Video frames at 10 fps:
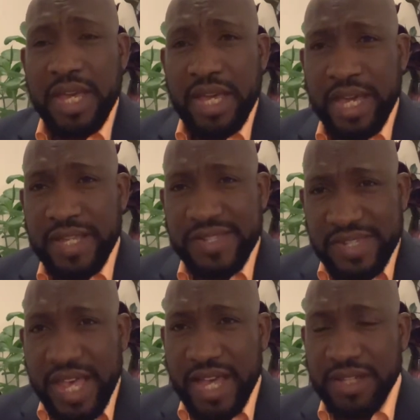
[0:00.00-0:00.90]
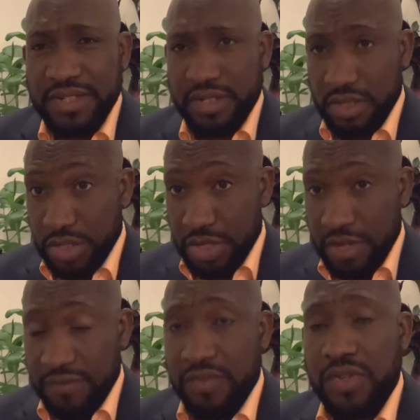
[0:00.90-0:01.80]
He said in
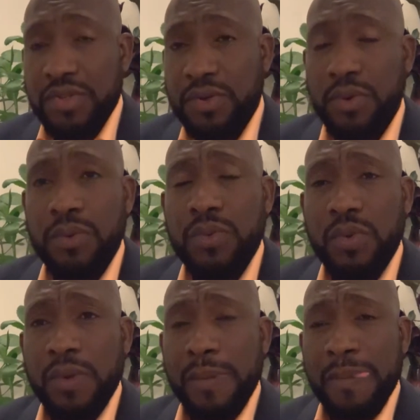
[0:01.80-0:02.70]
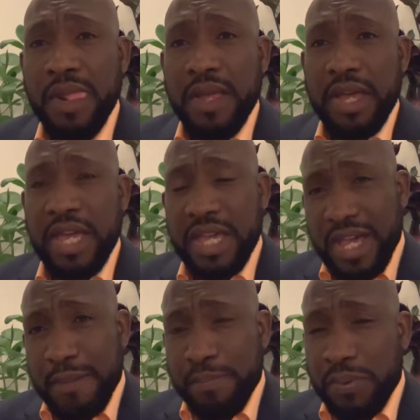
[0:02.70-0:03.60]
a video he
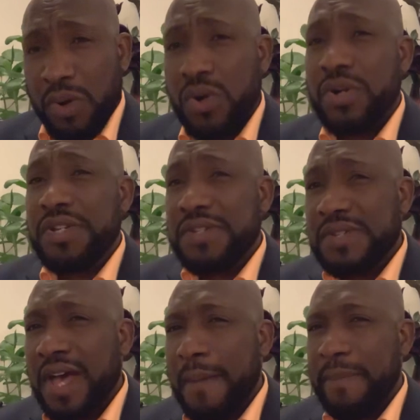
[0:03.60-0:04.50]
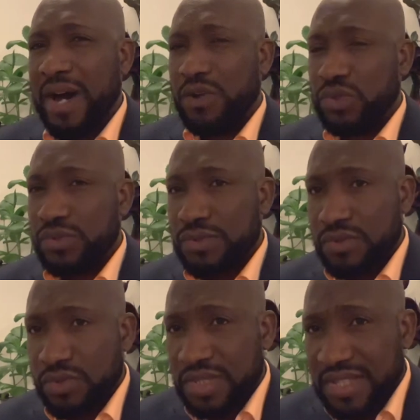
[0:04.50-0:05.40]
employs about
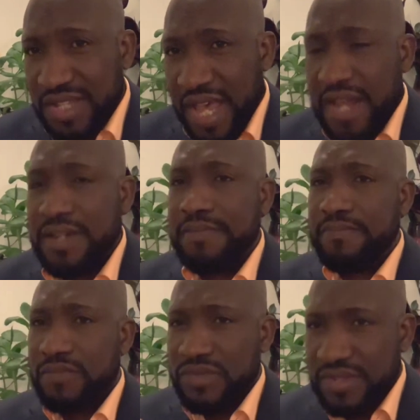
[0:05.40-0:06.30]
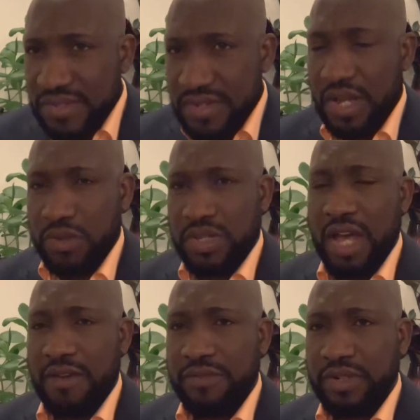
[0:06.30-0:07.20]
10 South
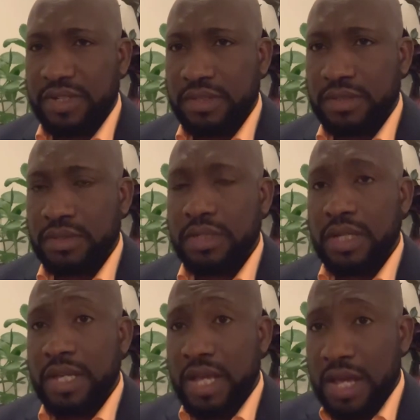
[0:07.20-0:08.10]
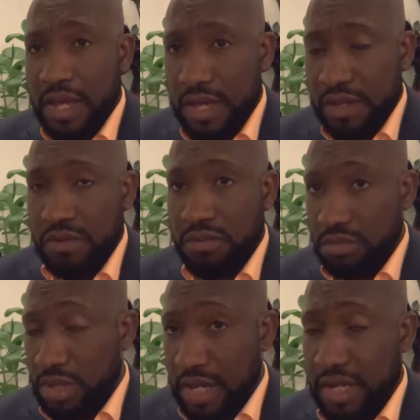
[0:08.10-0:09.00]
African. He,
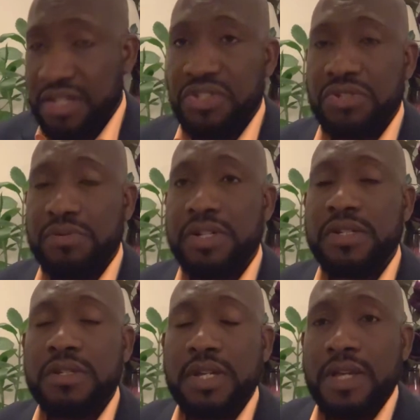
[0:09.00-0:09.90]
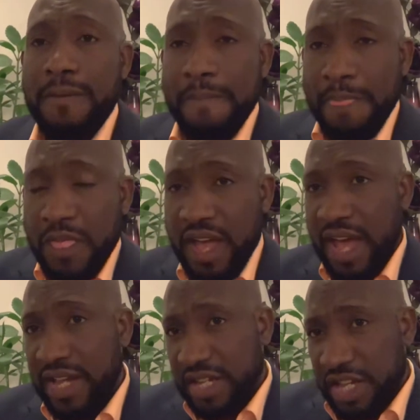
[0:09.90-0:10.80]
a Nigerian,
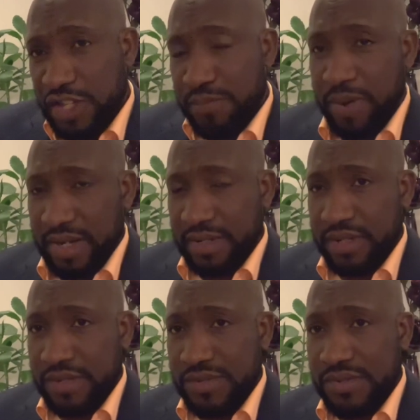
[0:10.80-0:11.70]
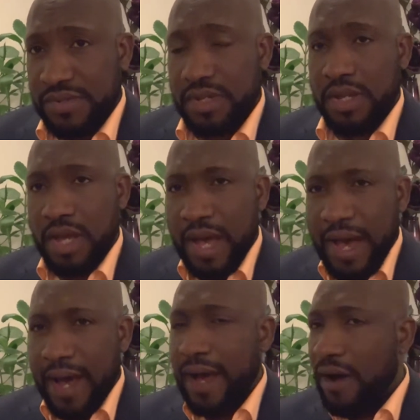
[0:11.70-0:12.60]
and his partners
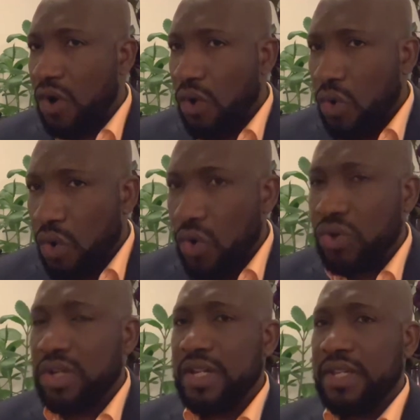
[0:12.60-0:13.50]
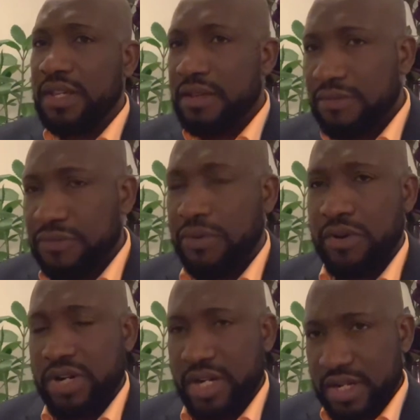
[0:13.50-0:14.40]
are only
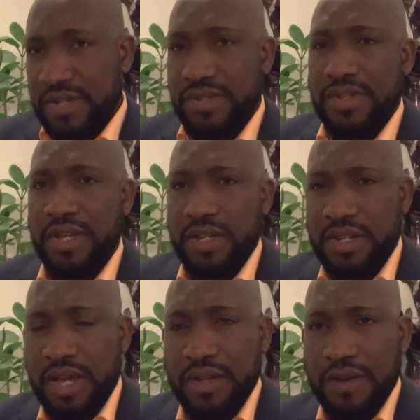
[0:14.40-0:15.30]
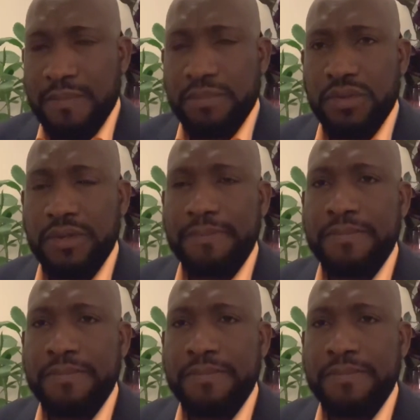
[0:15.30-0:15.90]
foreigners in that company.